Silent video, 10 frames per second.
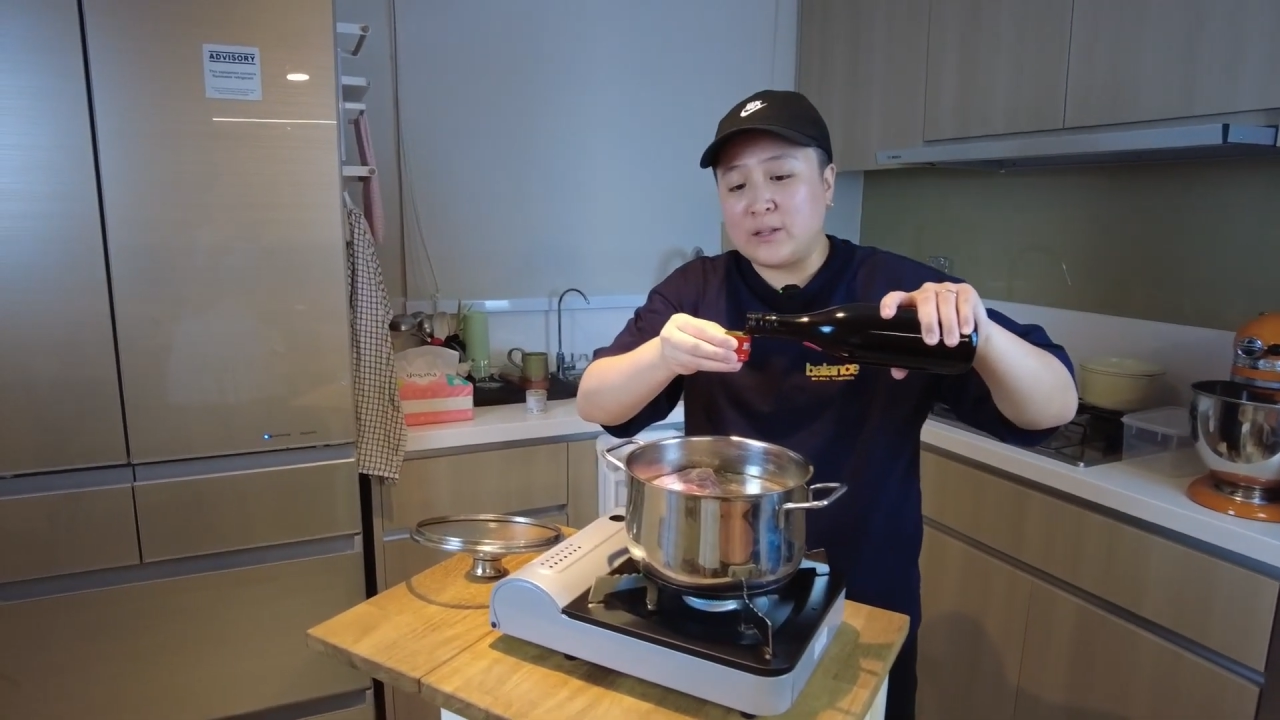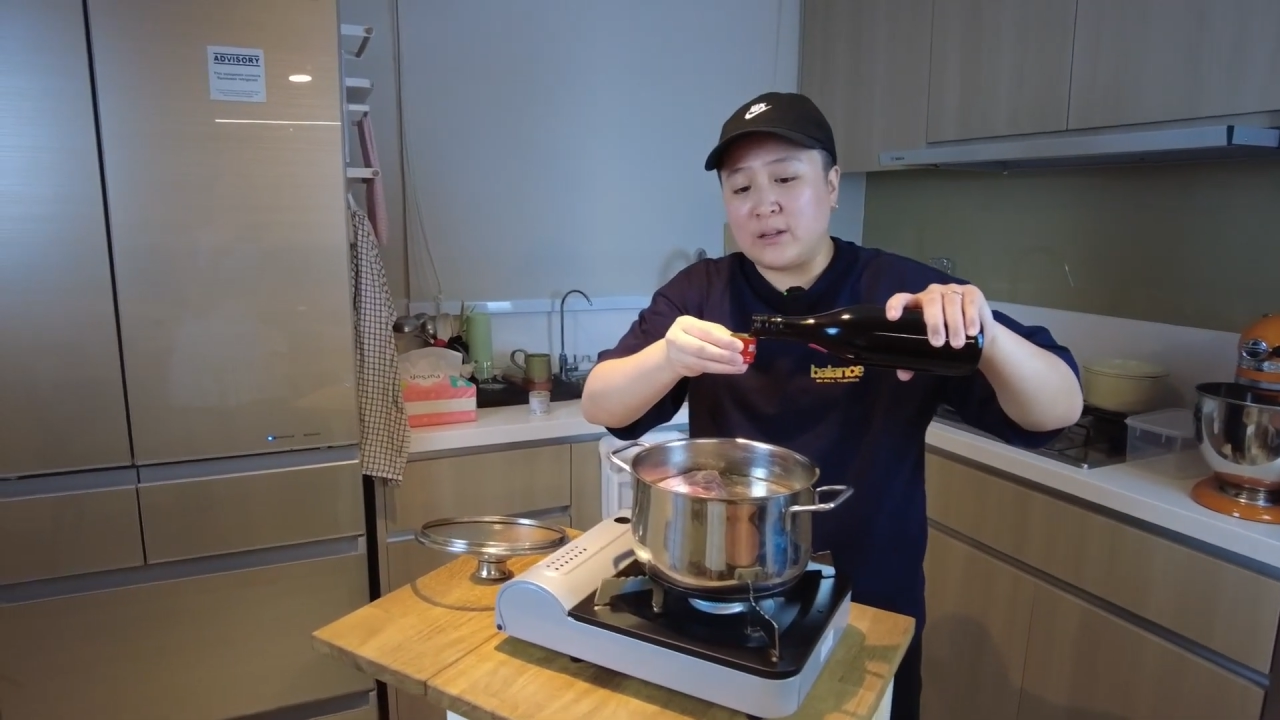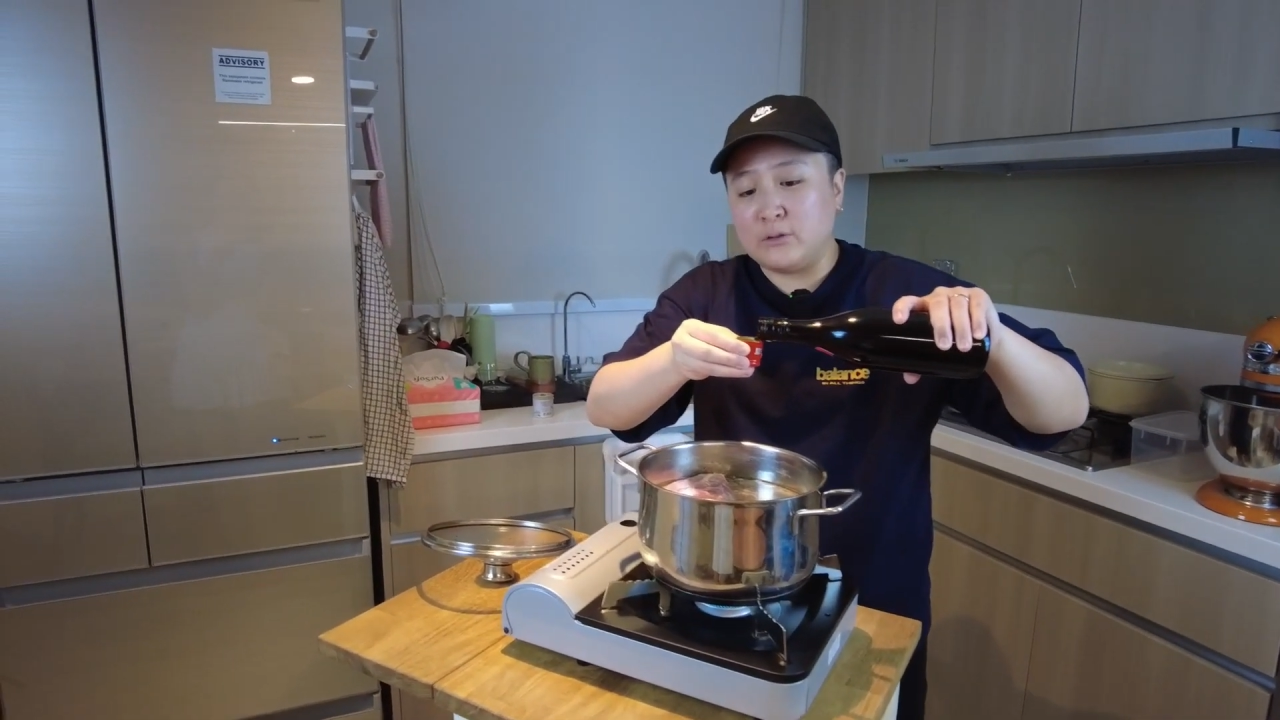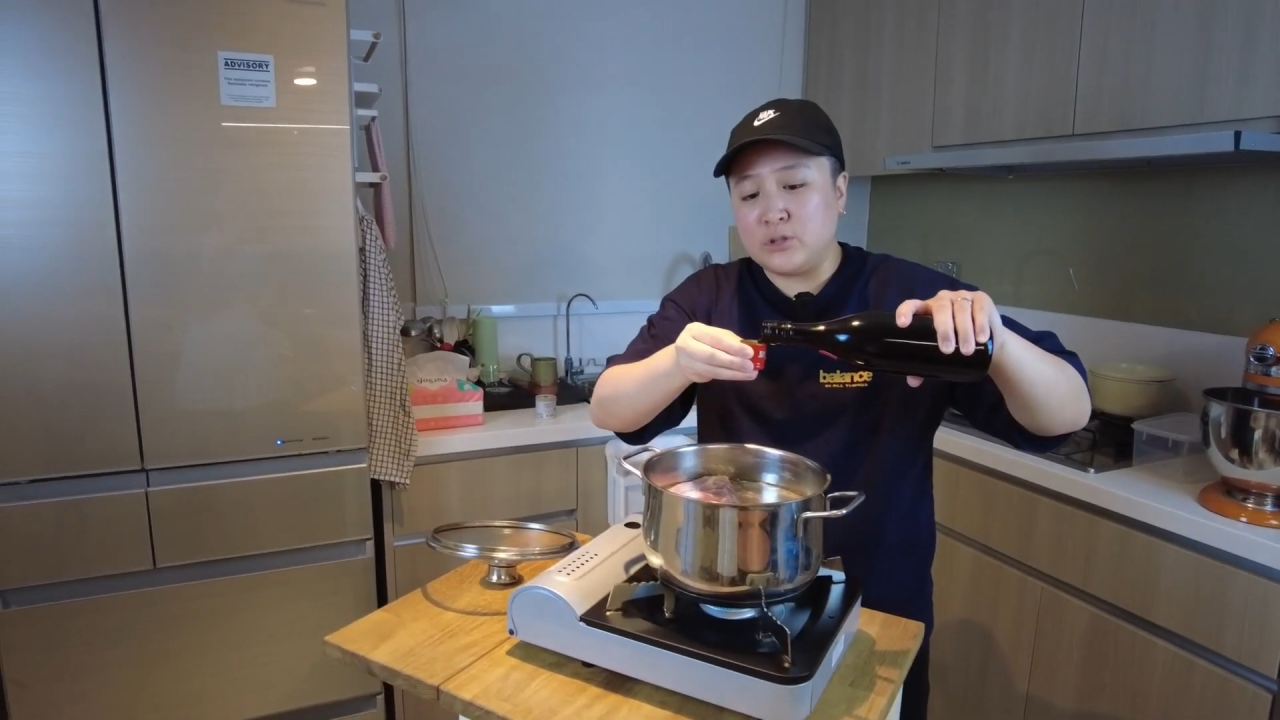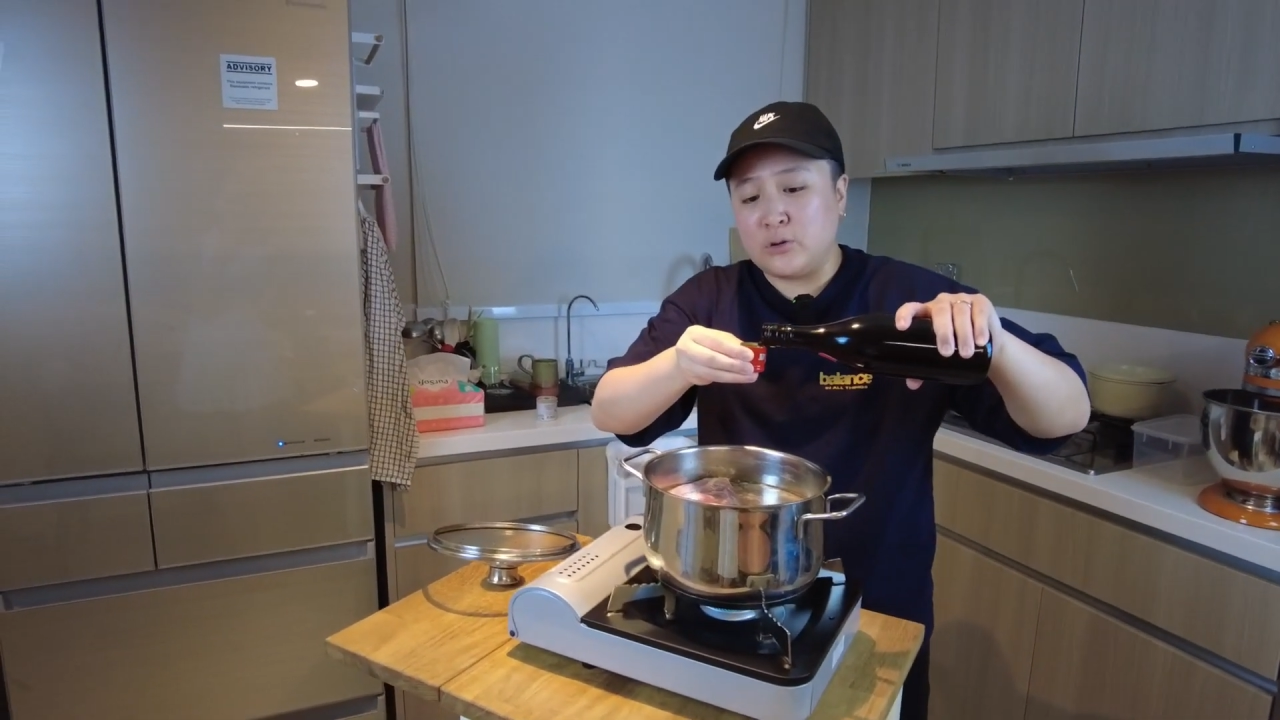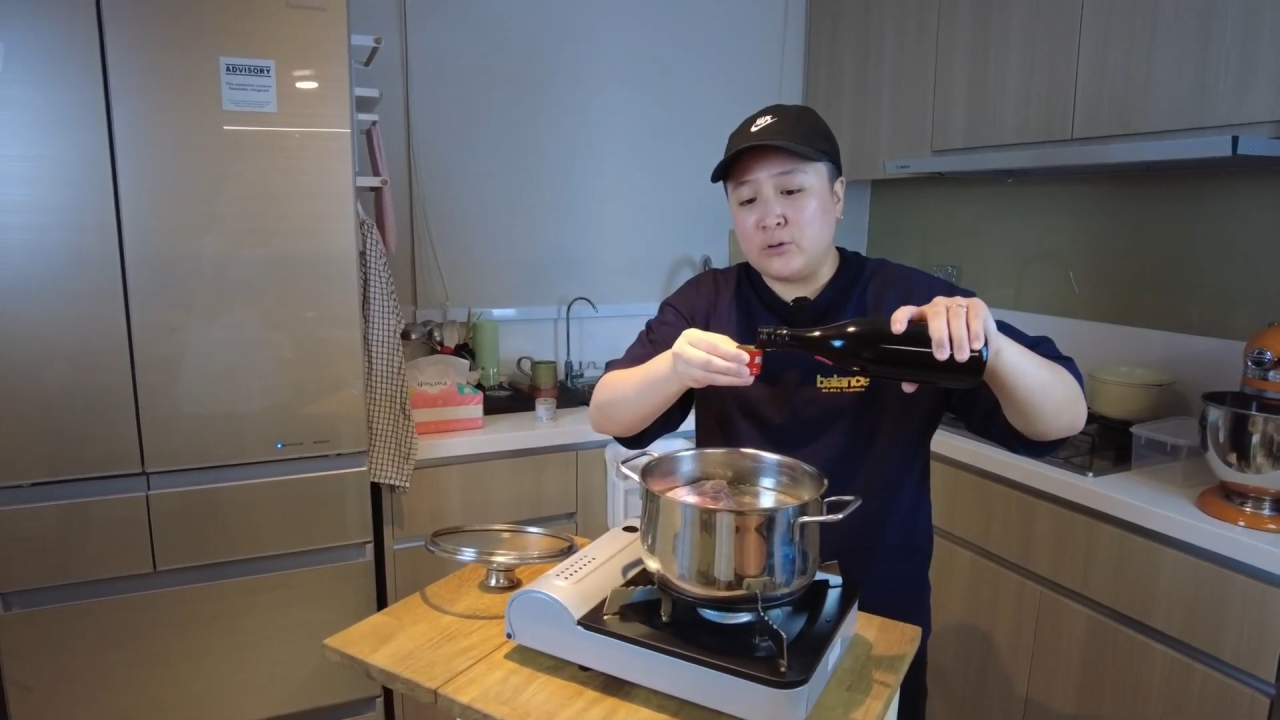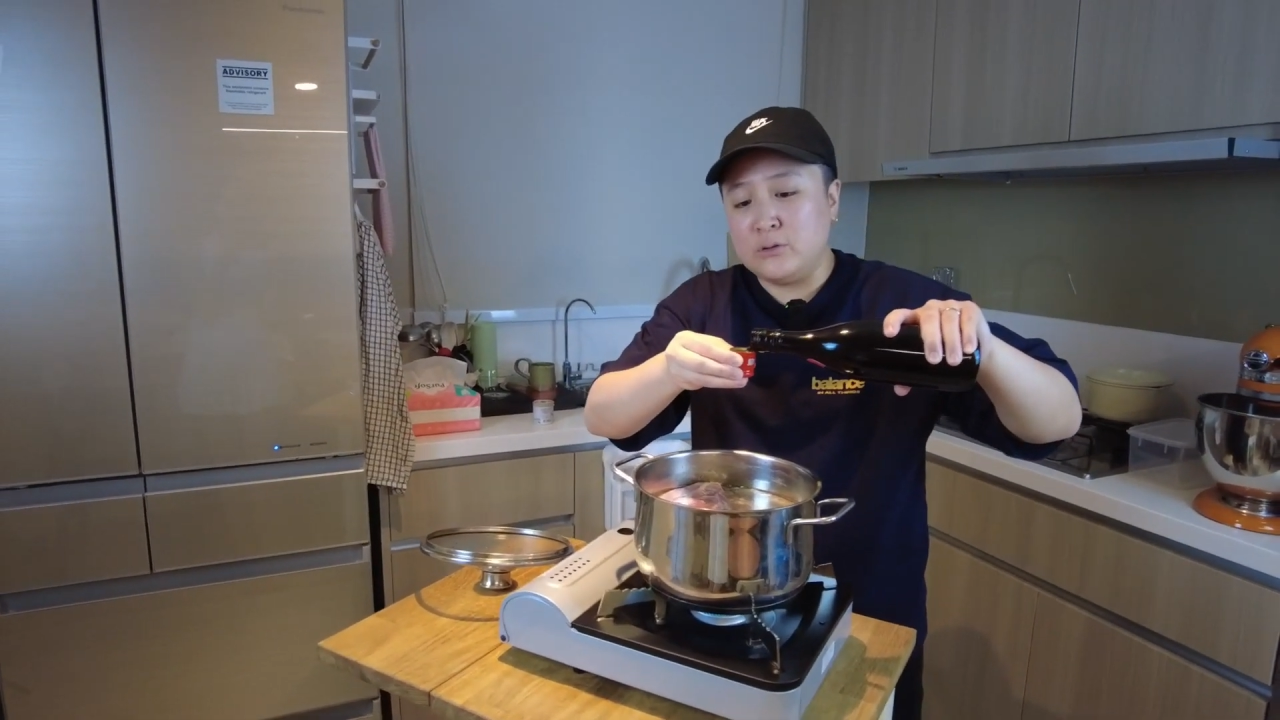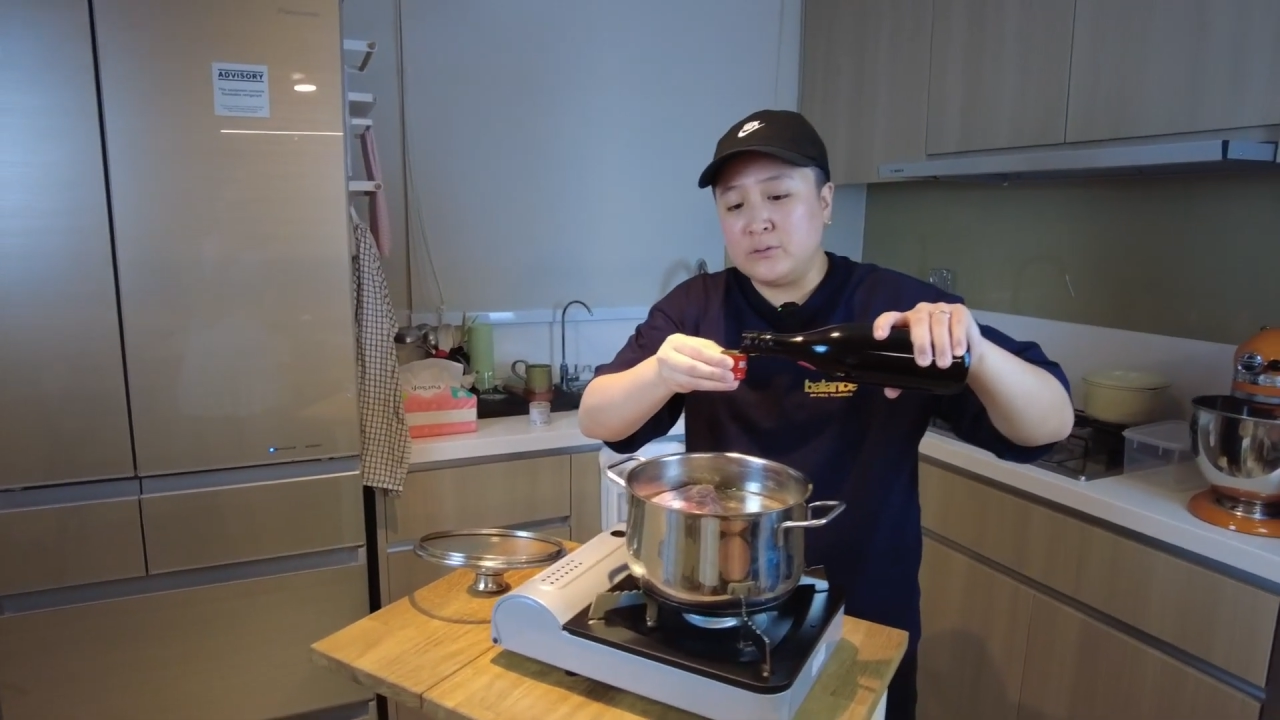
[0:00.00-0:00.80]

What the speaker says: diao jiao,